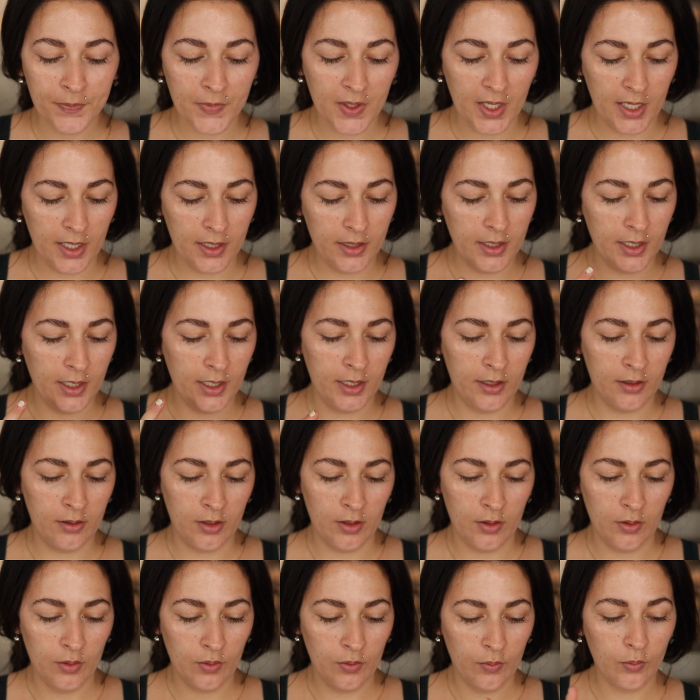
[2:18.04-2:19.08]
And
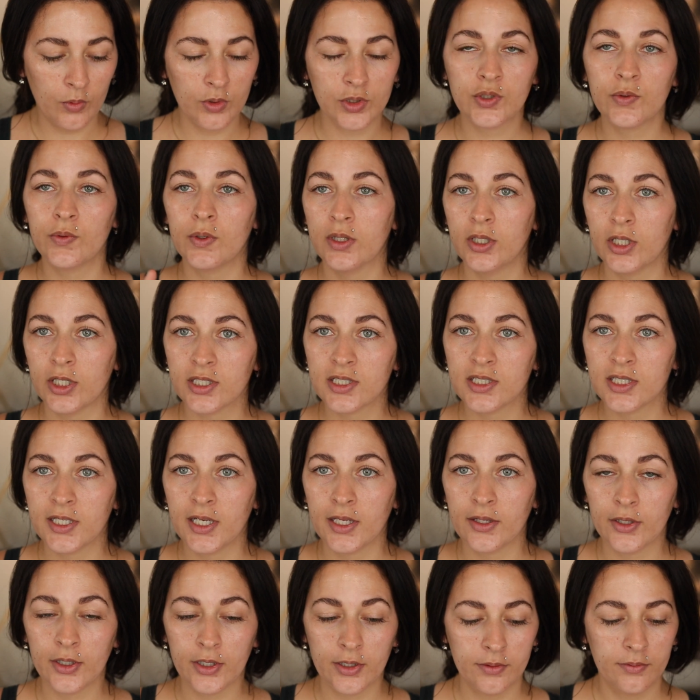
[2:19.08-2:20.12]
then we'll do a look
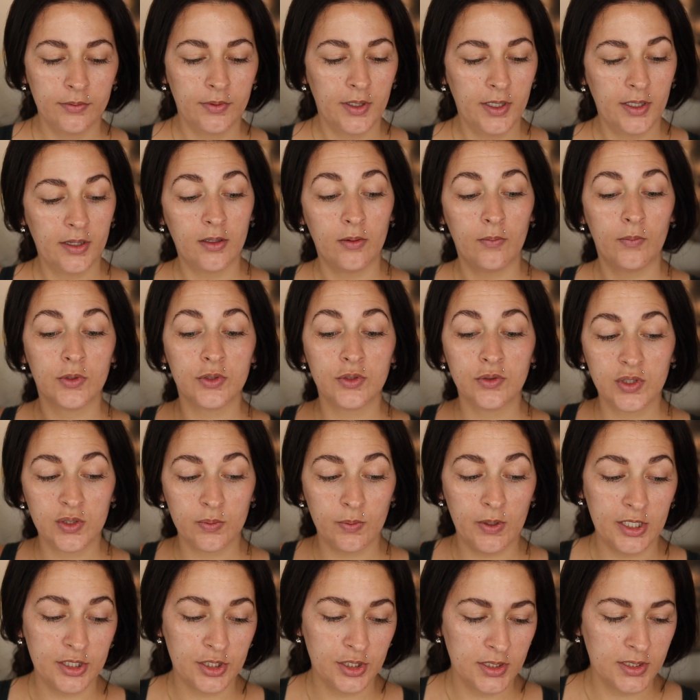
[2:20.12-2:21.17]
together and then we'll do
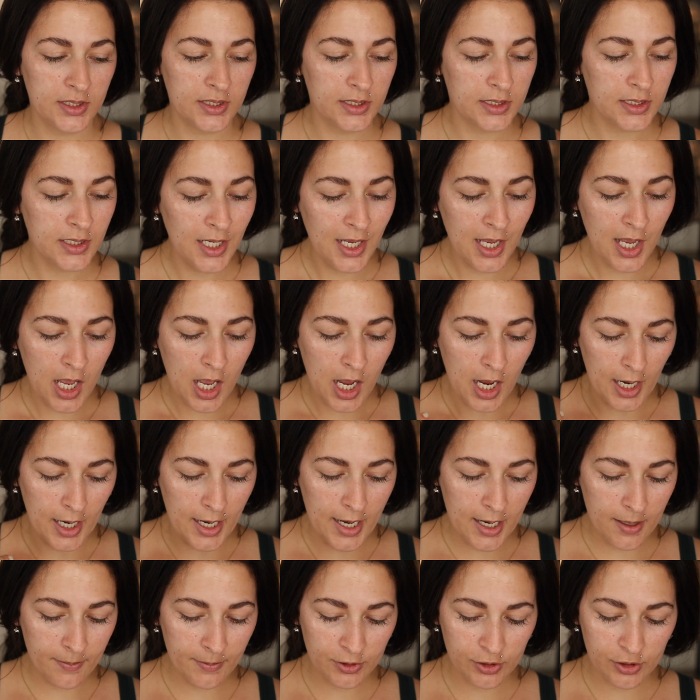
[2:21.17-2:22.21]
swatches because I
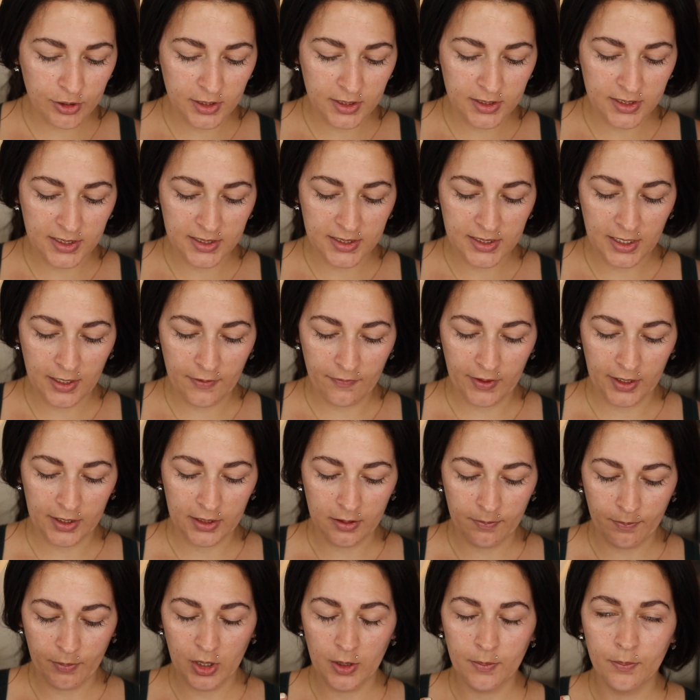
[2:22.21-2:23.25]
am interested to see if like
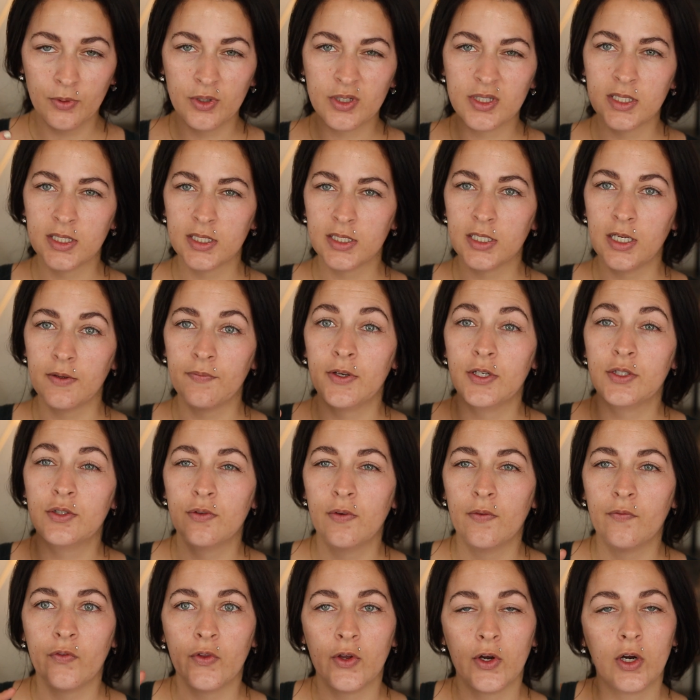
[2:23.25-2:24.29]
the purples and stuff, I do
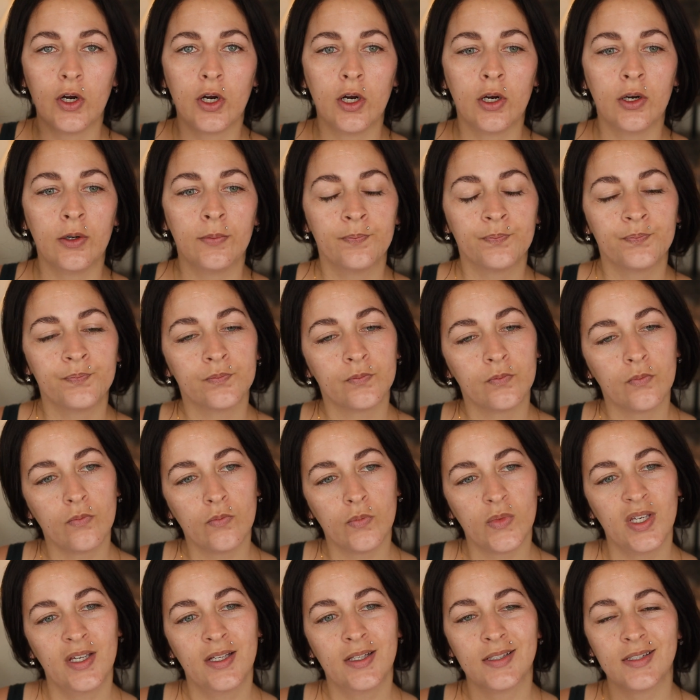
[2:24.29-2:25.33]
have
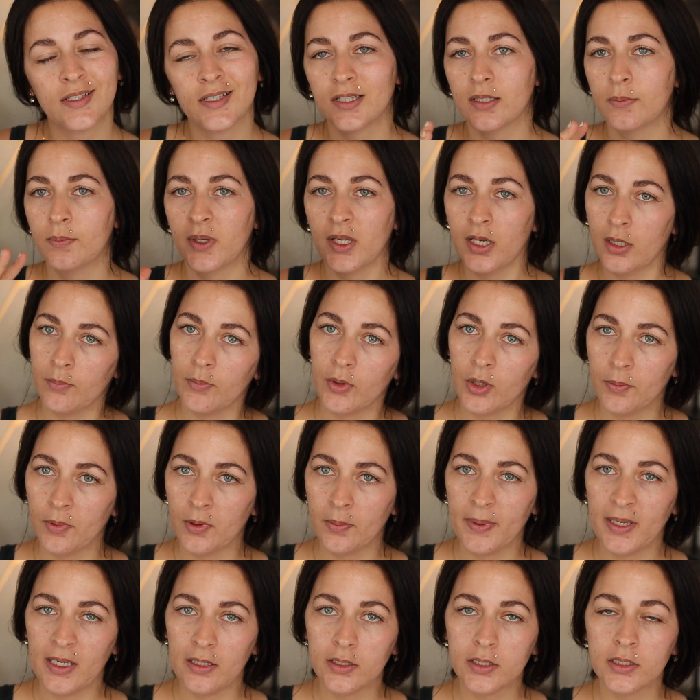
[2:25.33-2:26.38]
it's like the pink and purple
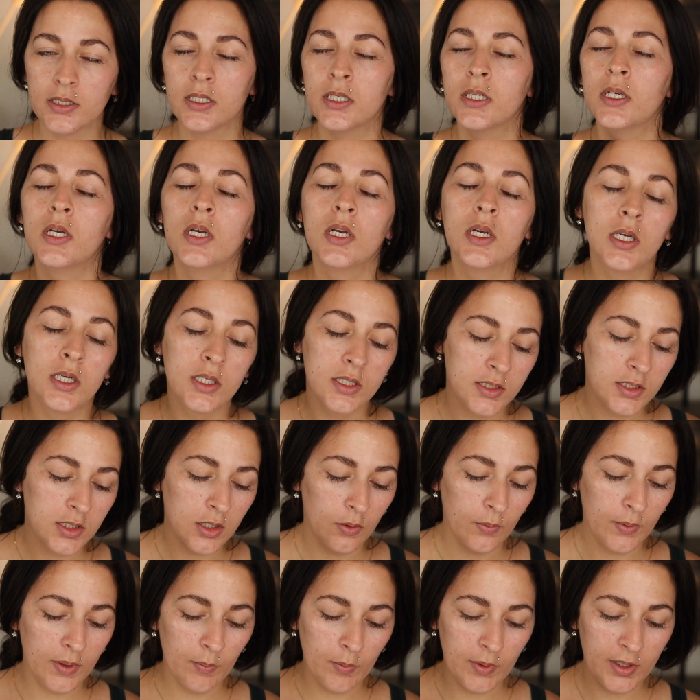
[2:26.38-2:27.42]
palette.
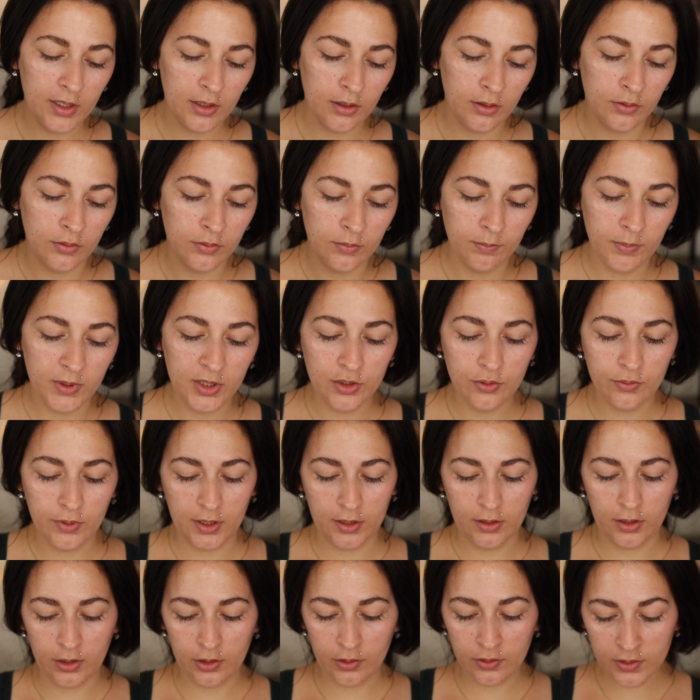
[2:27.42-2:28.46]
So we will be doing
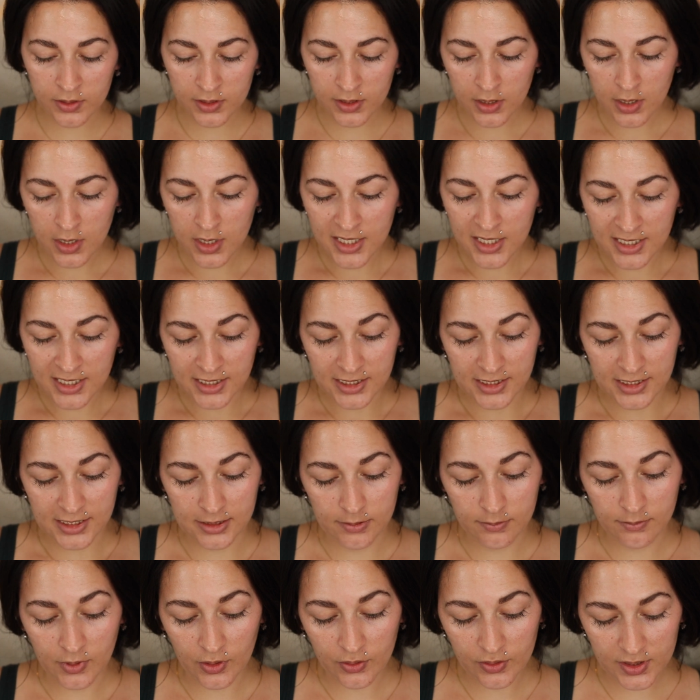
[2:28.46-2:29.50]
those.
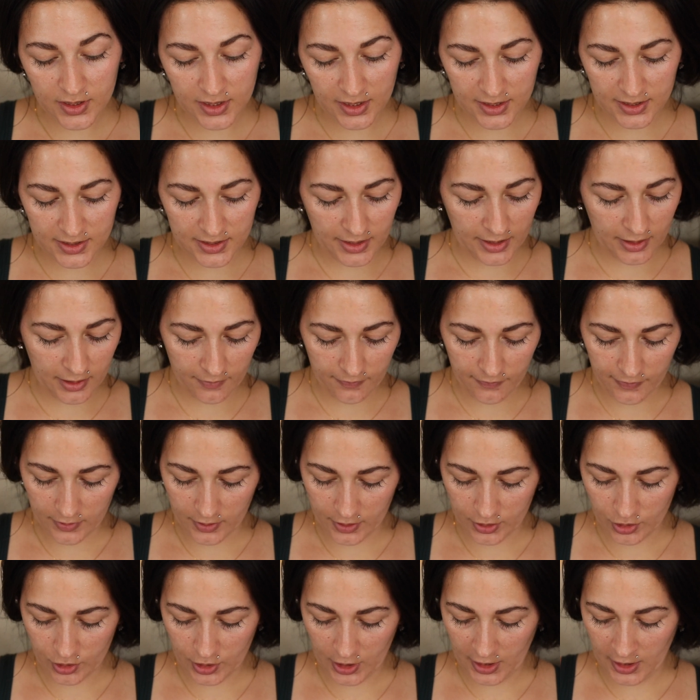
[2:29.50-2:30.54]
I'm most excited for the
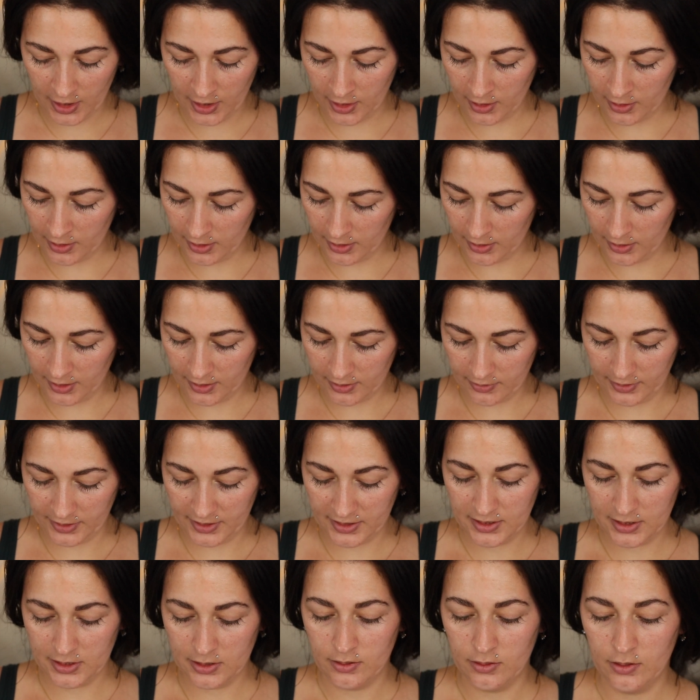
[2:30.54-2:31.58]
shade. I think like
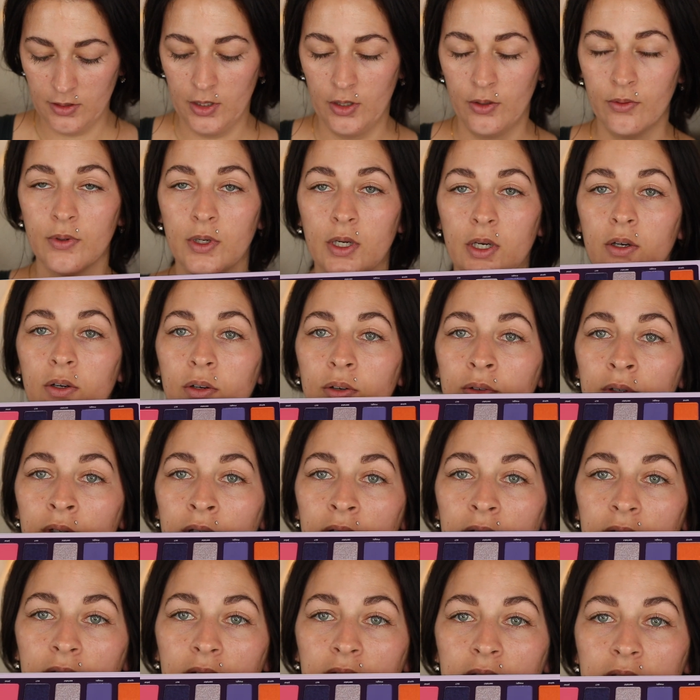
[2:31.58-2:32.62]
Snow
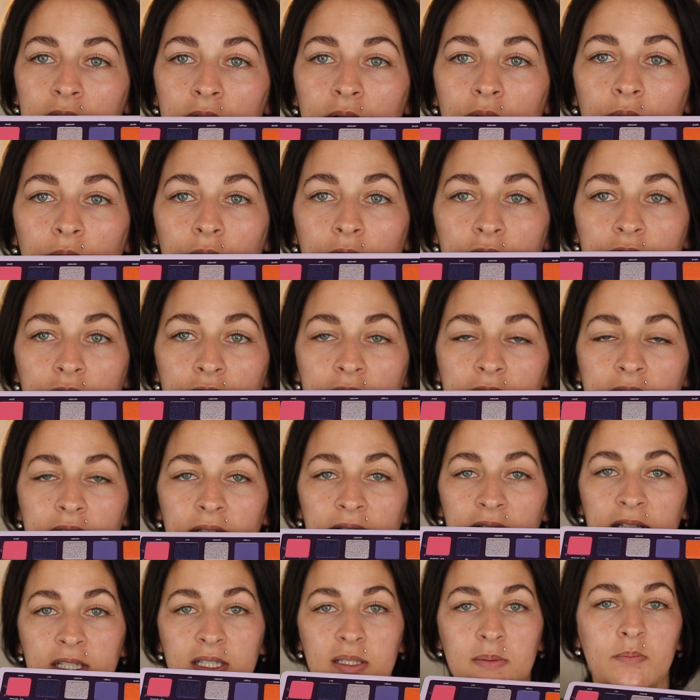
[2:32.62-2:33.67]
Cone is gorgeous.
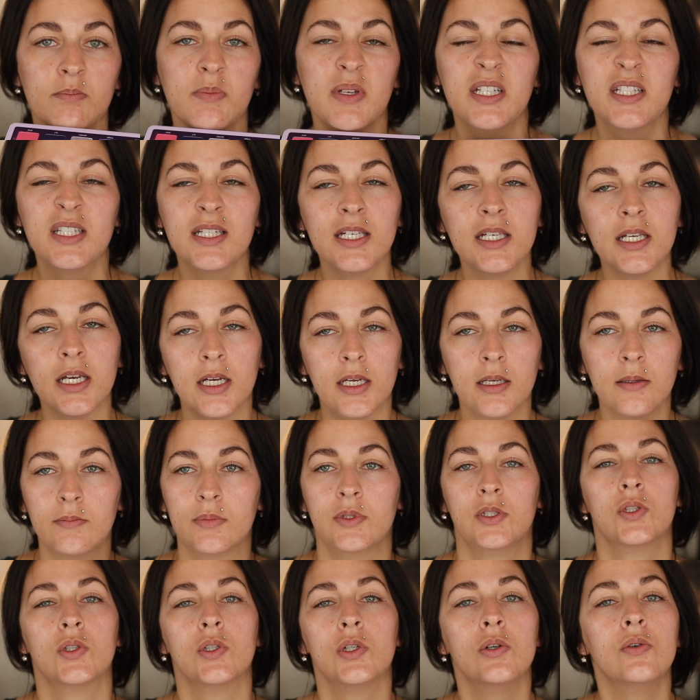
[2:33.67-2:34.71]
Like this minty, I am
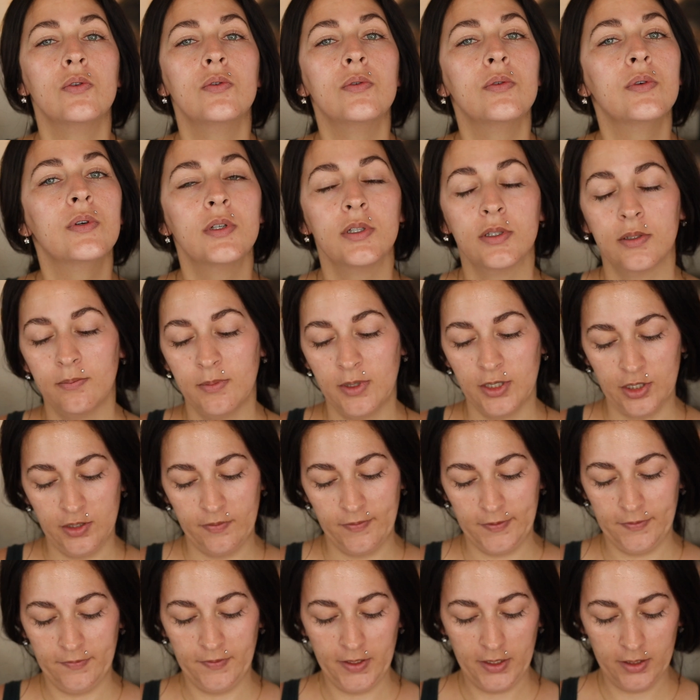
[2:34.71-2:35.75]
so much of
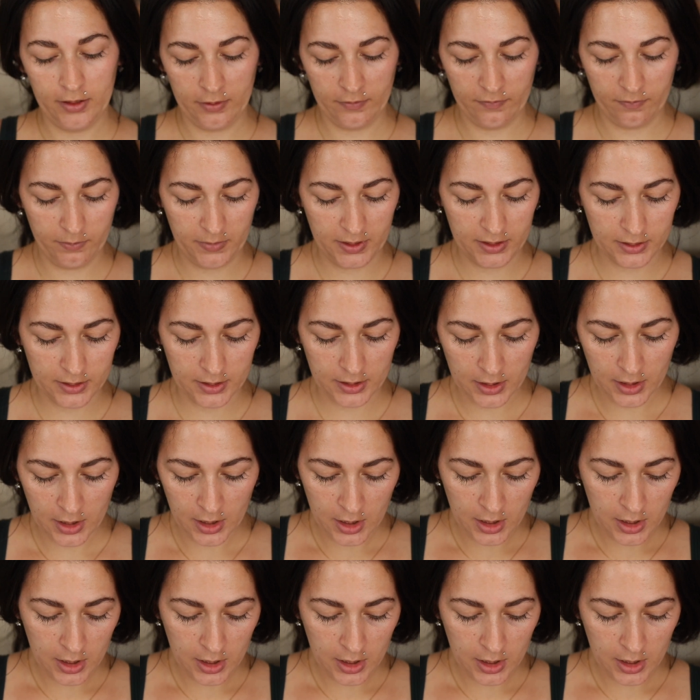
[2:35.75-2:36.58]
a fan of mint.